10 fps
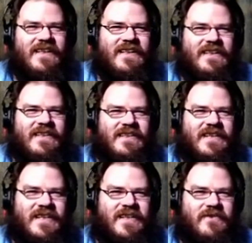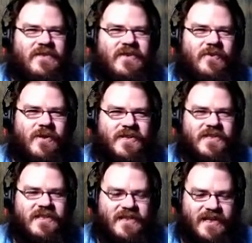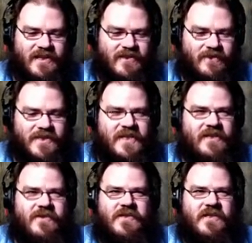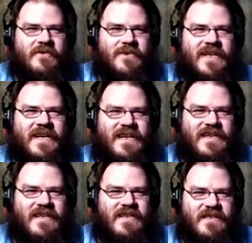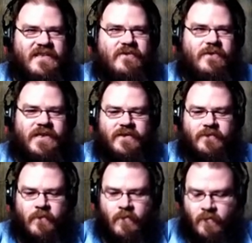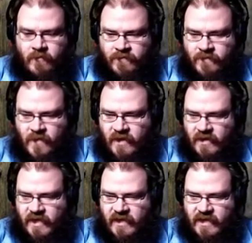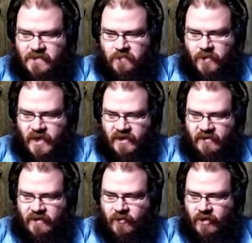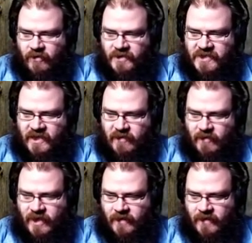Detective, do your worst, detective. What are you gonna do? Steal my candy? So what? The candy's practically worthless anyway.